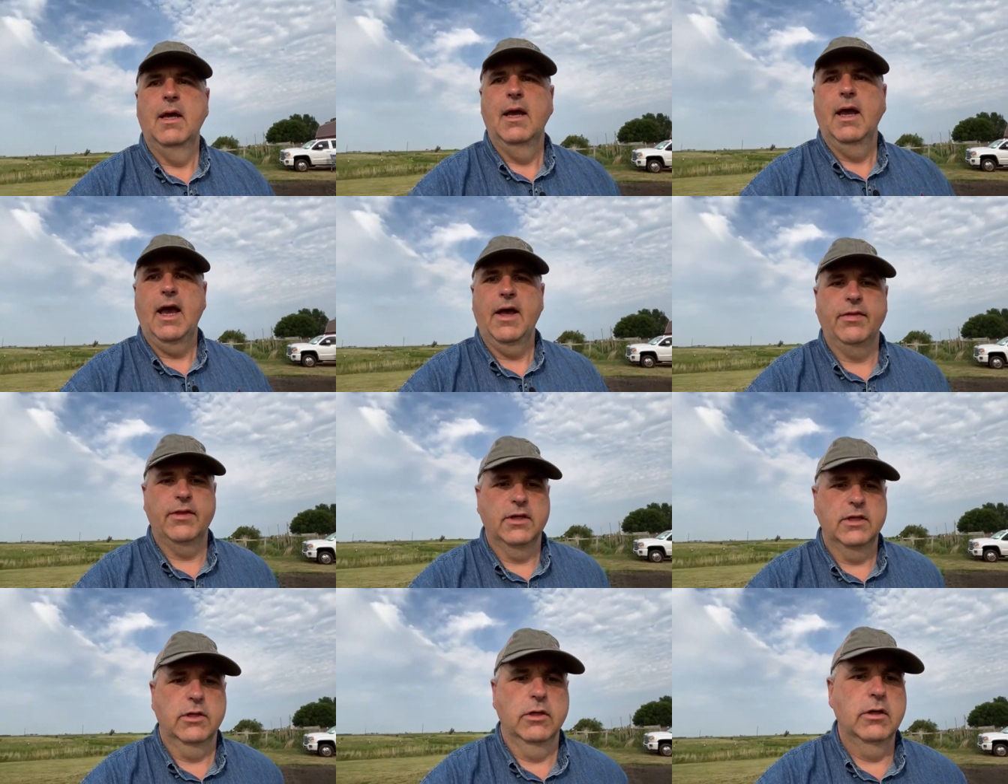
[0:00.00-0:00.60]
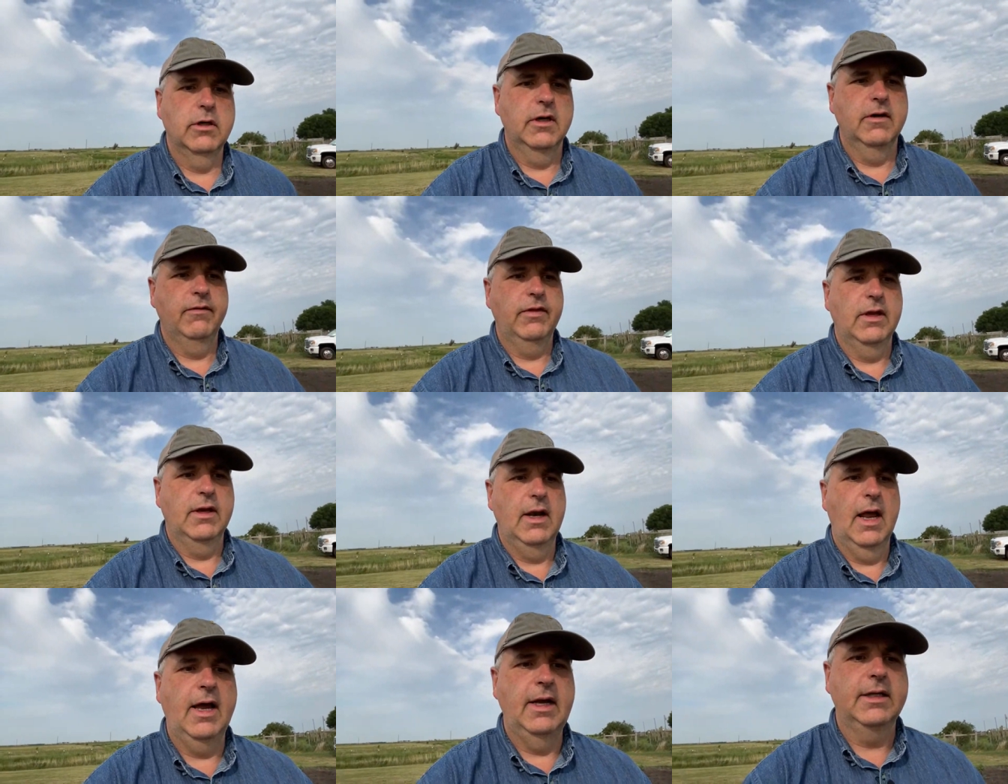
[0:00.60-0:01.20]
at the turn of the
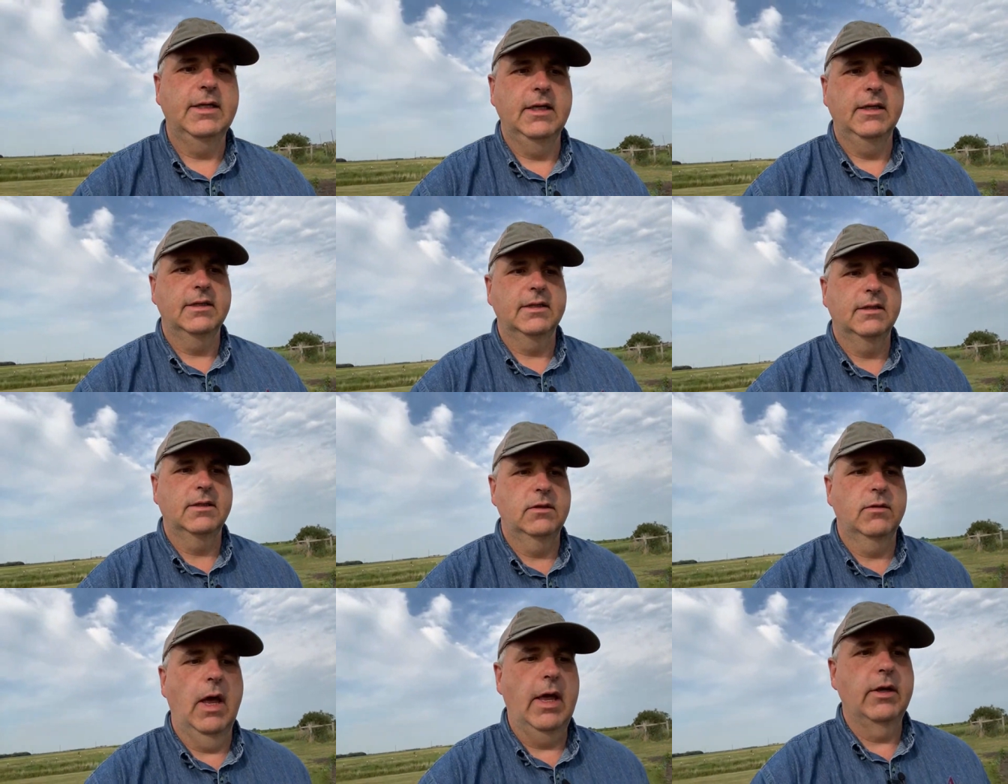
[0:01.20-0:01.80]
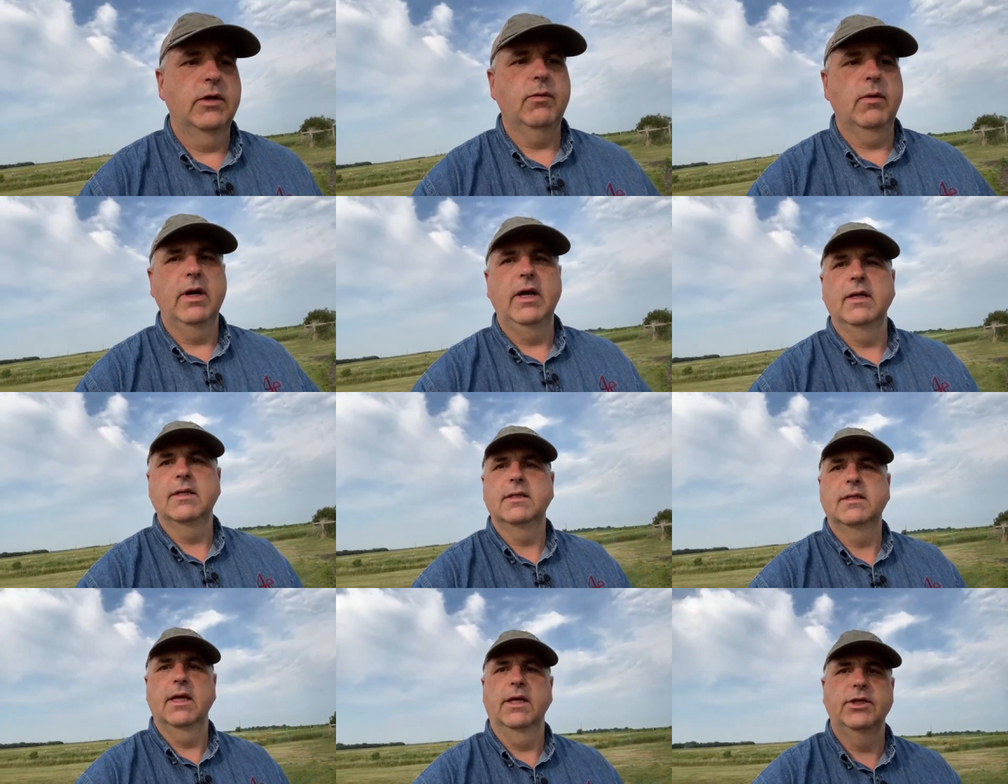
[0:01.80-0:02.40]
19th and
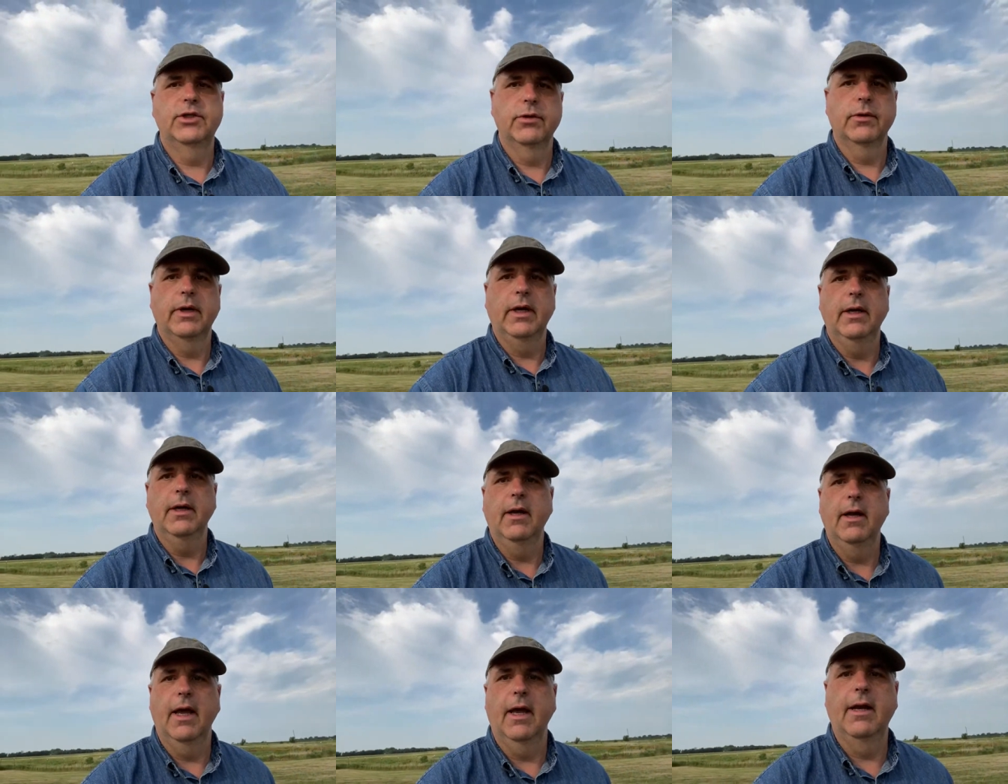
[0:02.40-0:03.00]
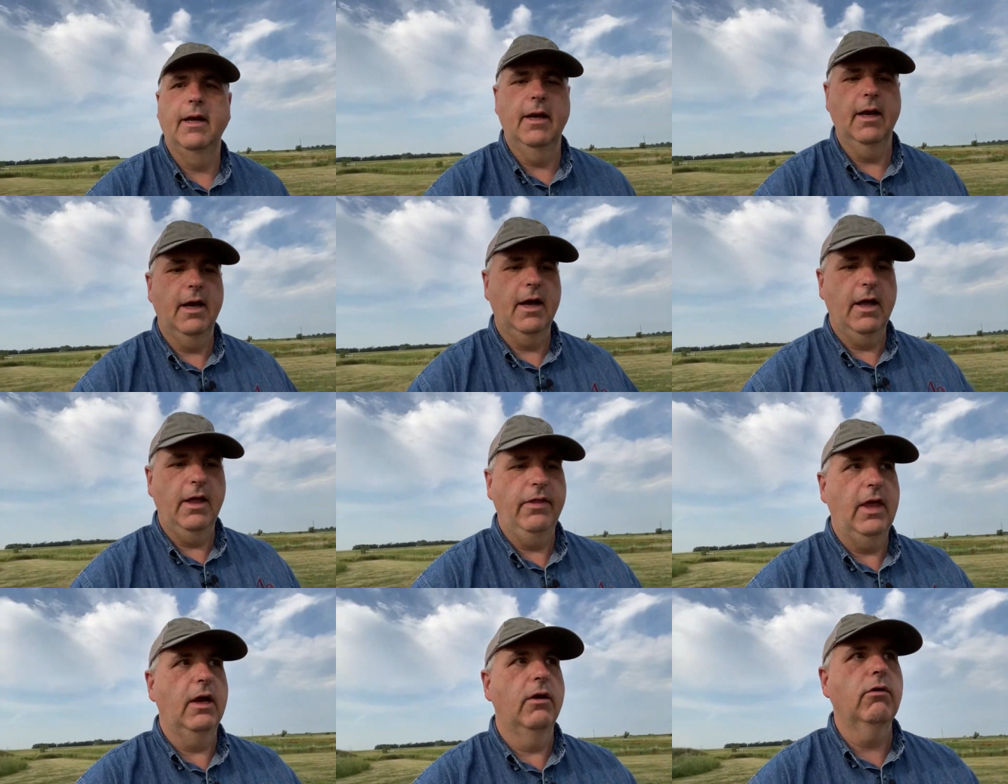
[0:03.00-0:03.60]
20th century. And
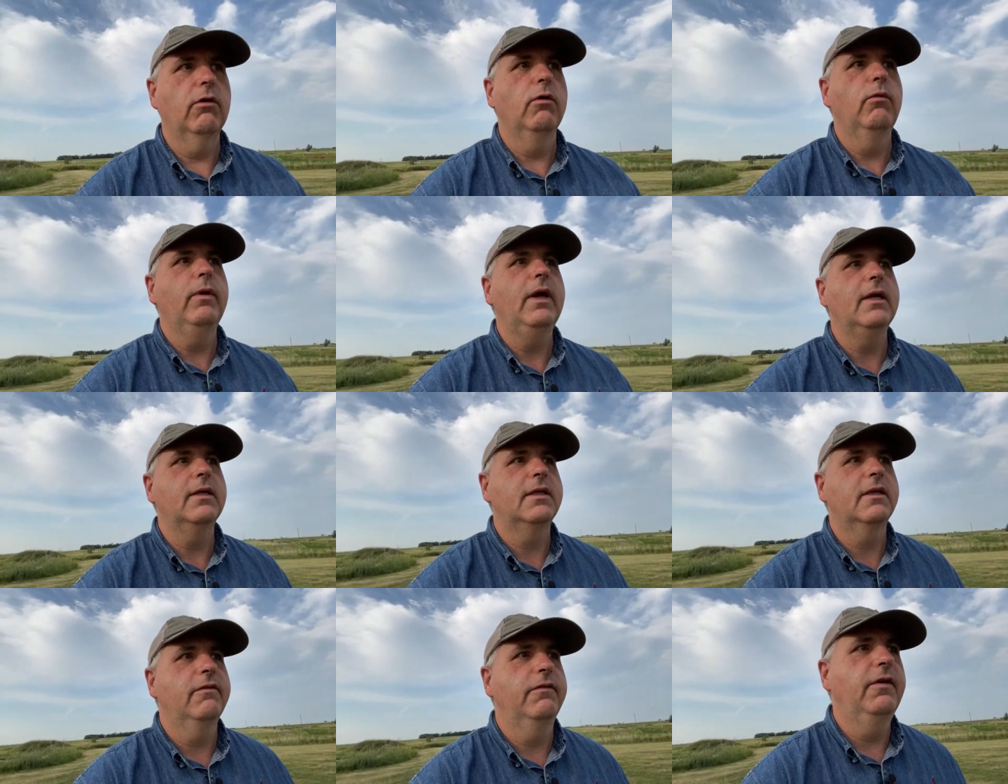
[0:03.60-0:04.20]
they grew wheat to